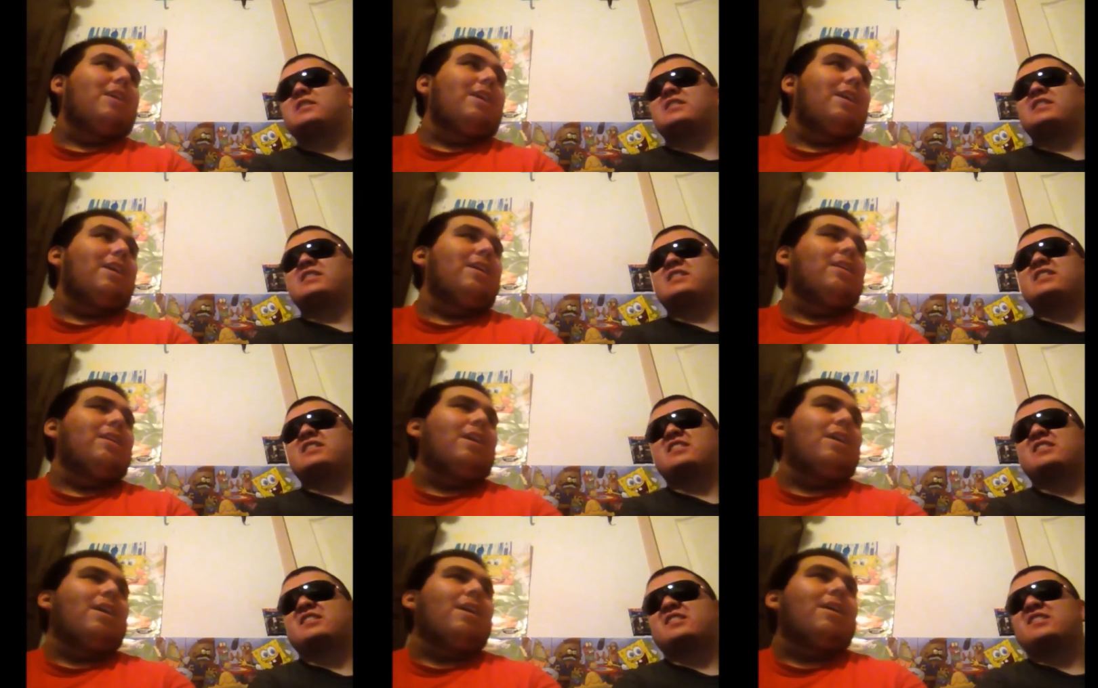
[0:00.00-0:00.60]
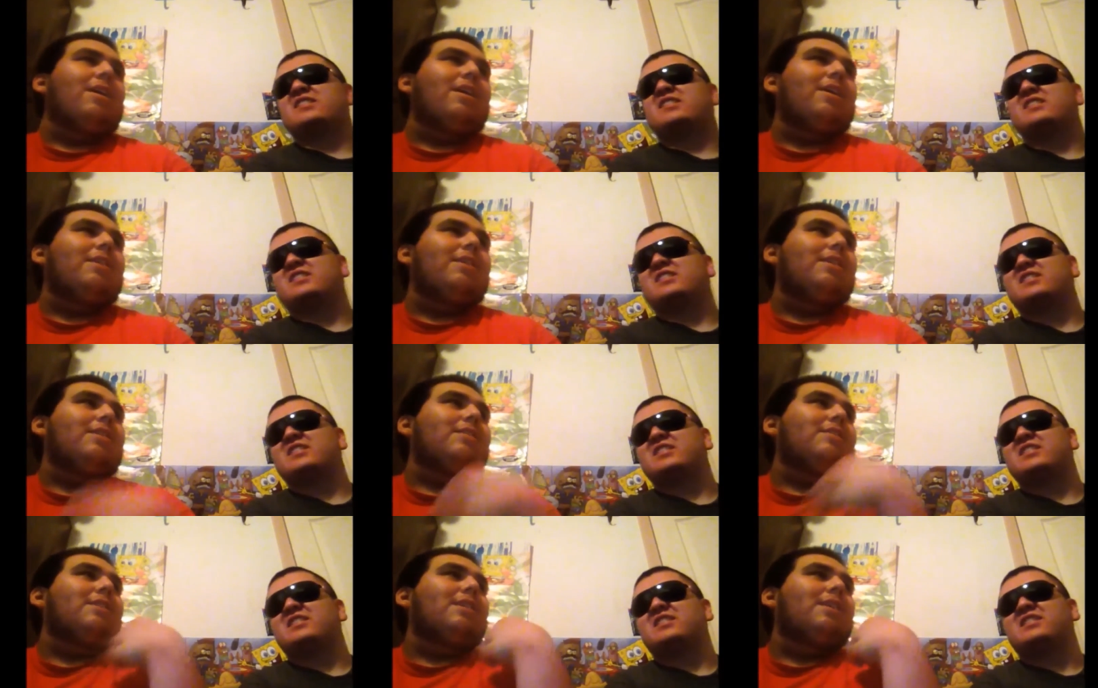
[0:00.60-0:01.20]
Speaker 1: He uh, he
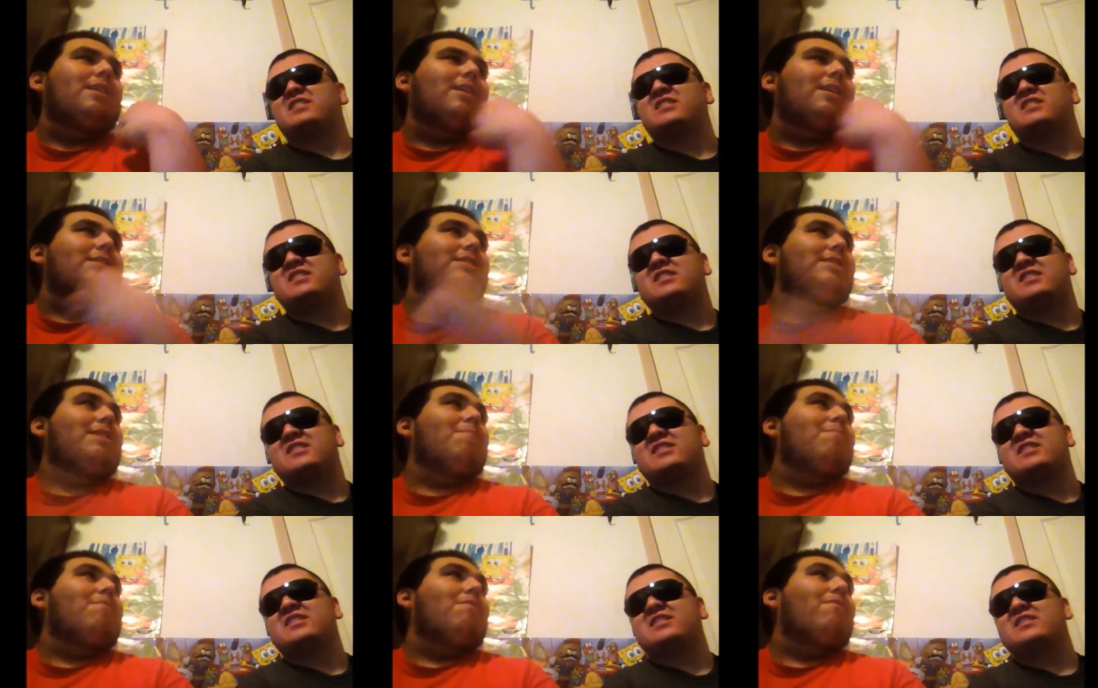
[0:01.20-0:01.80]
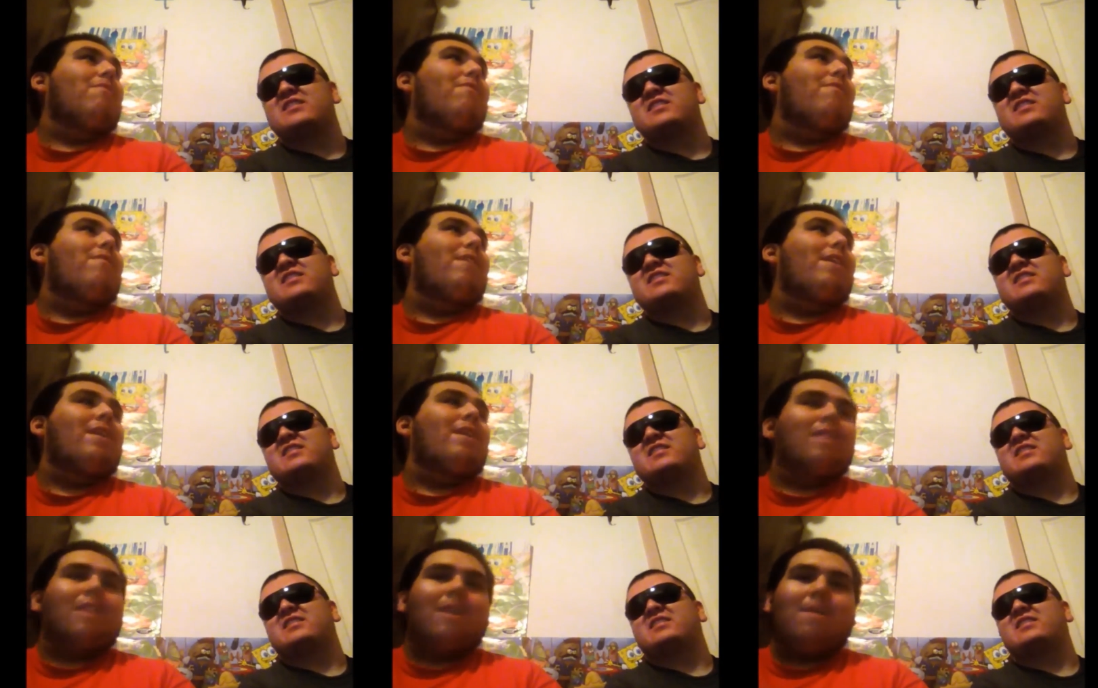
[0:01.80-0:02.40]
doesn't accept the
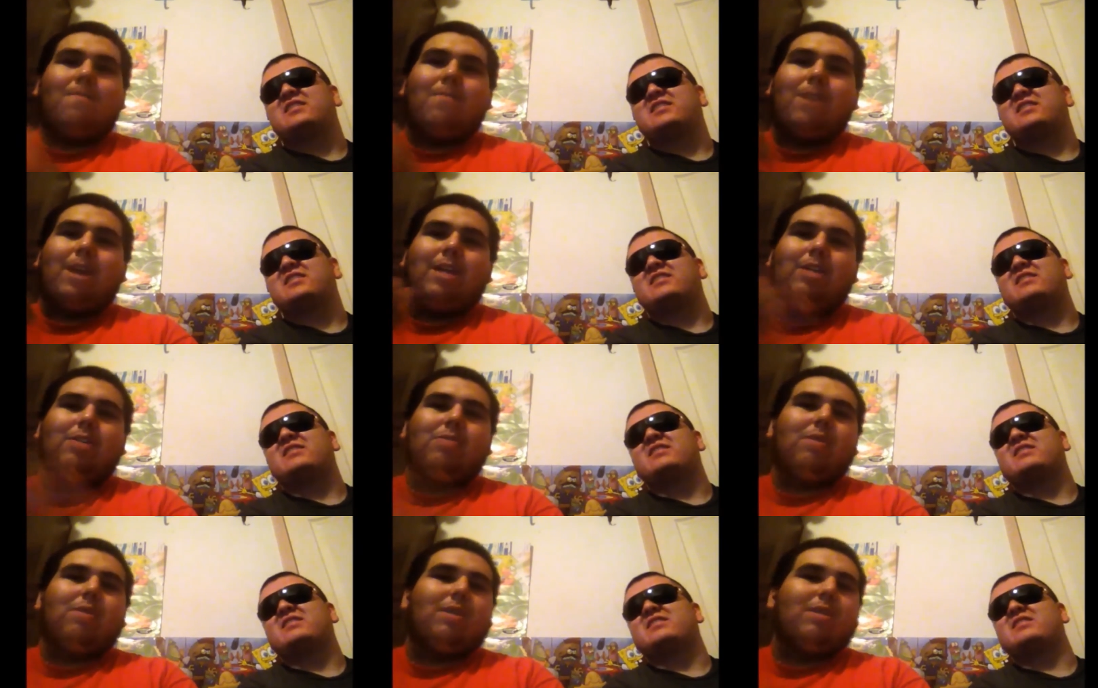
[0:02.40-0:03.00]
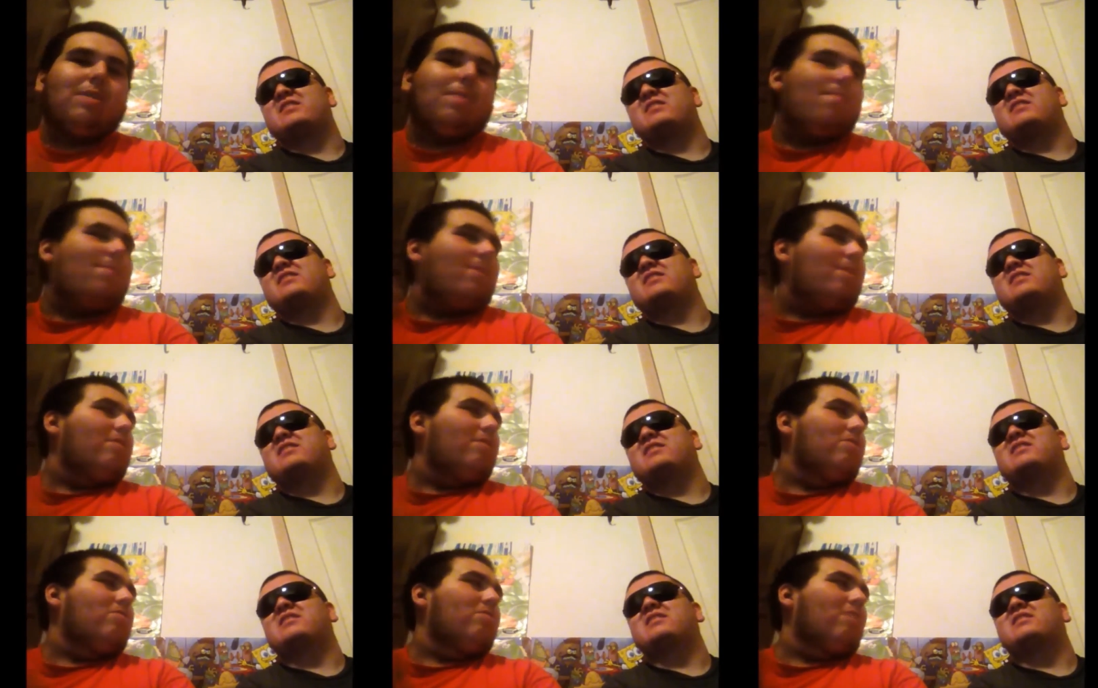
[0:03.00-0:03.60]
fact that Patrick's a
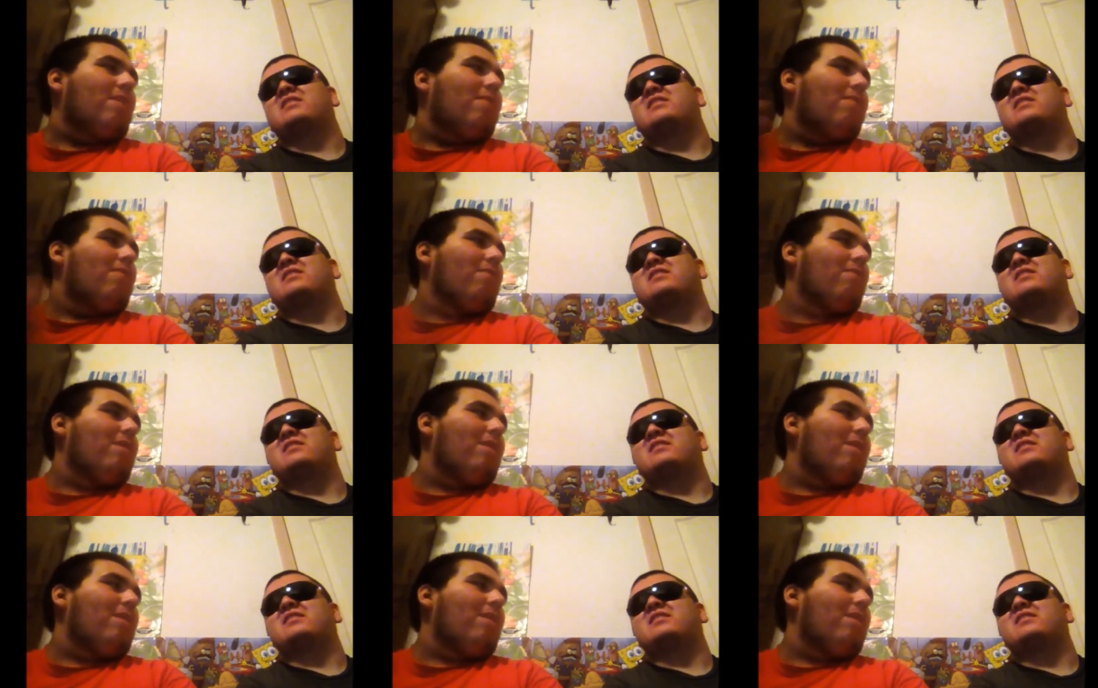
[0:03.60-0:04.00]
better driver